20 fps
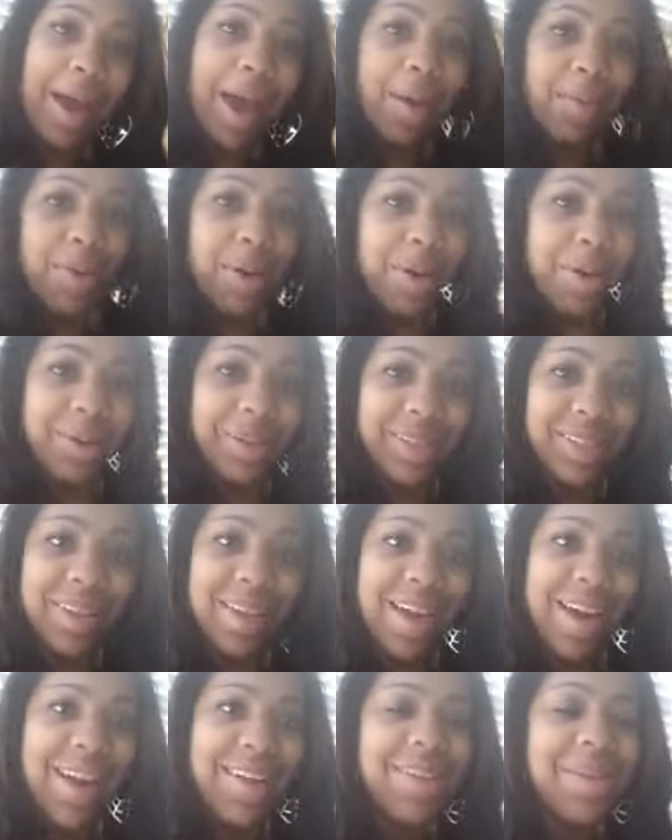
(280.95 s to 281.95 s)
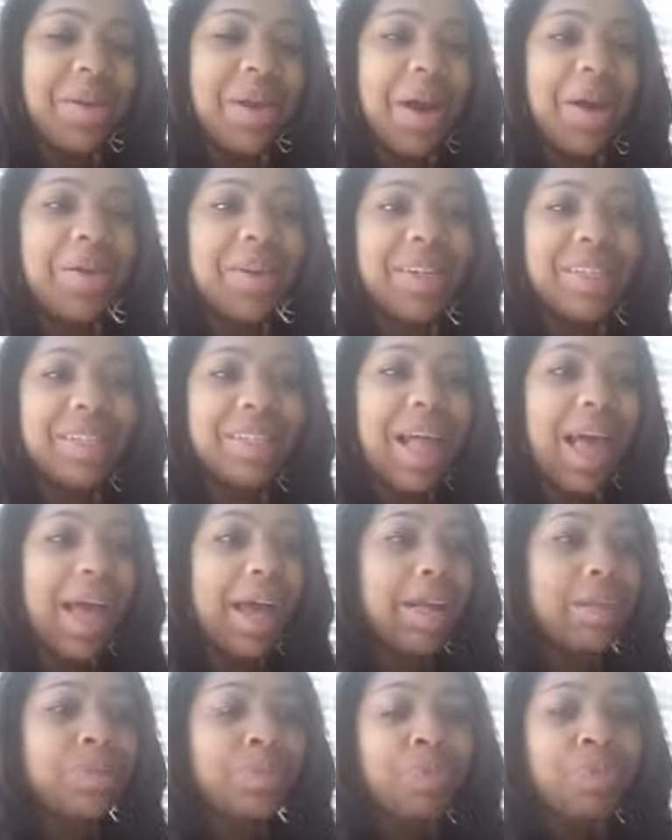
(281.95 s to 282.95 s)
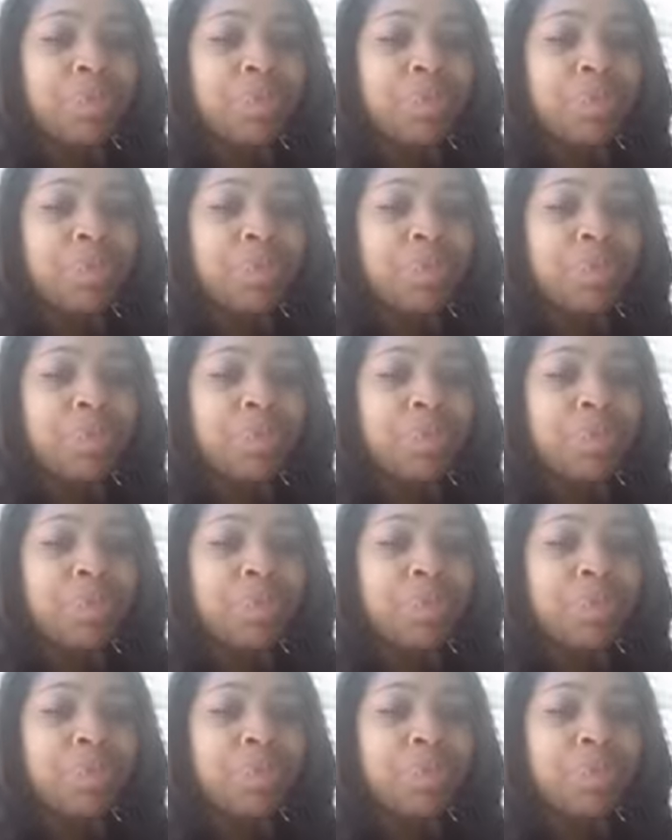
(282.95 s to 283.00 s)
I want to own a salon, and it's like